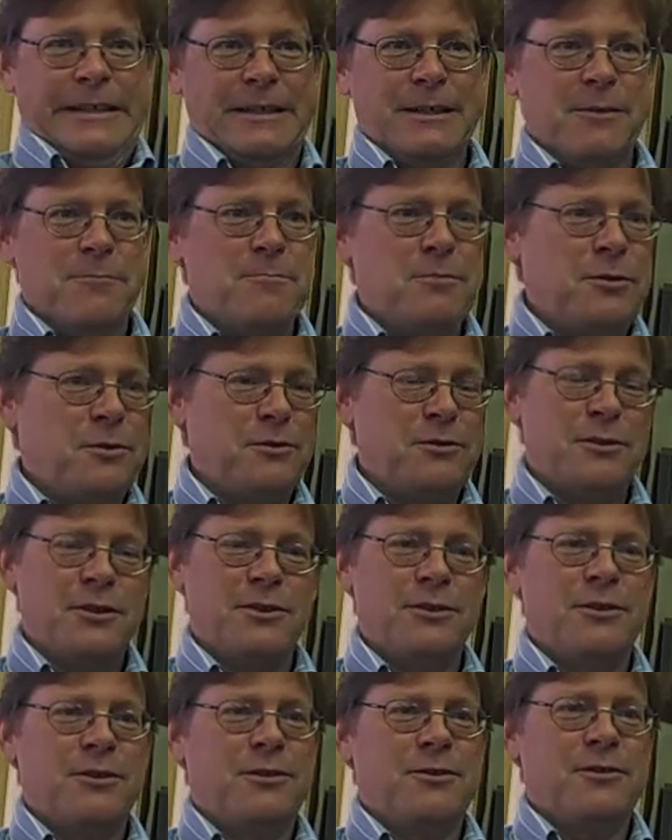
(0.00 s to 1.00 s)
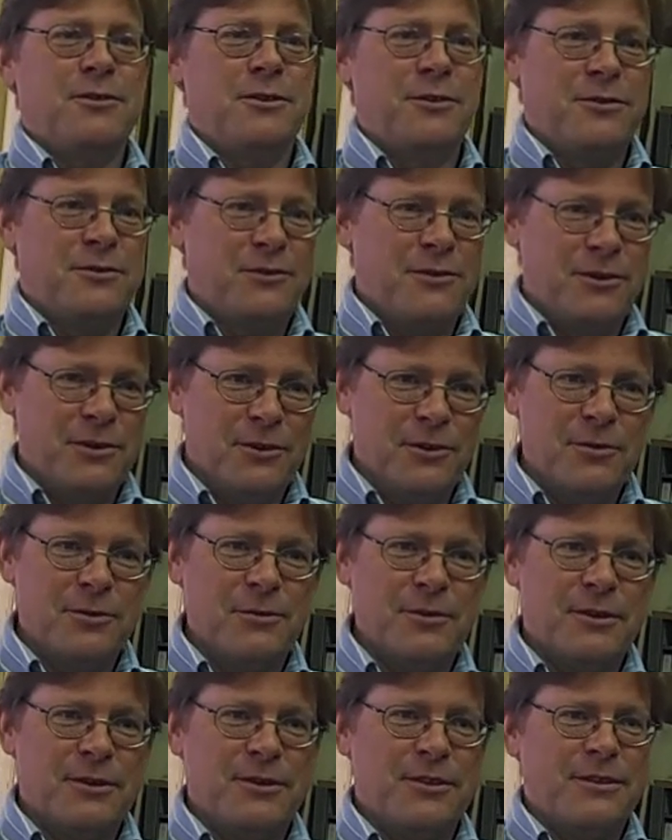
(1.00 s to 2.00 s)
abusing their
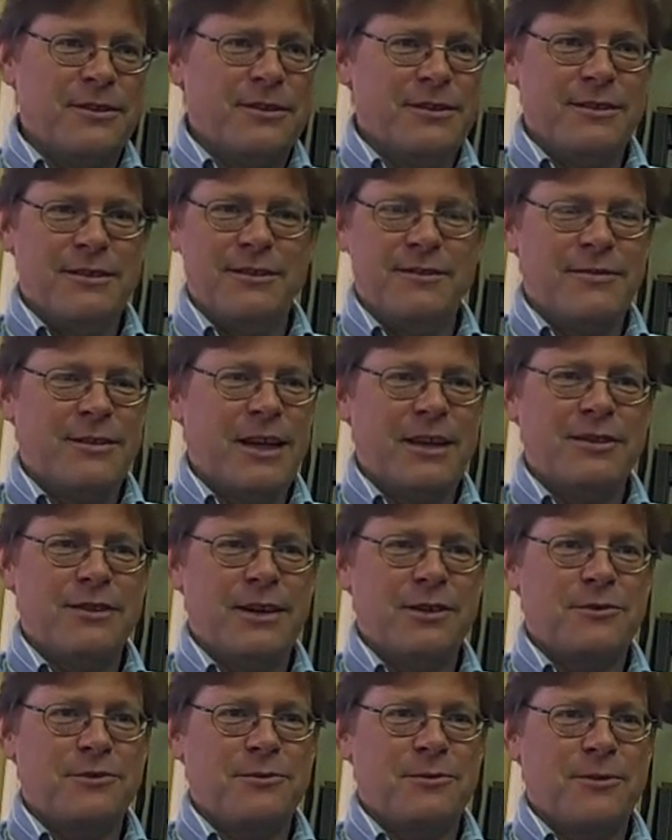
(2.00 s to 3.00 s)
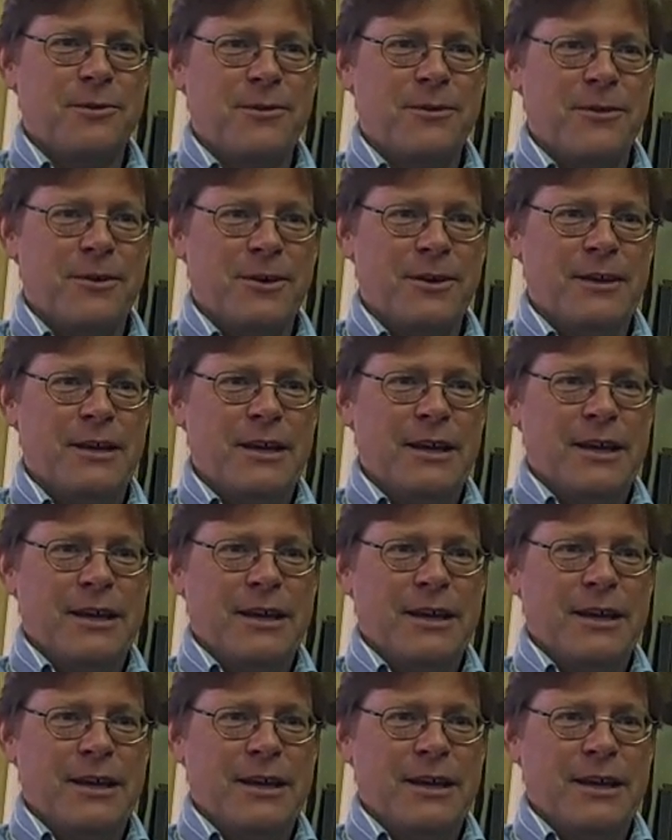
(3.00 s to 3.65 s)
children, that sort of thing.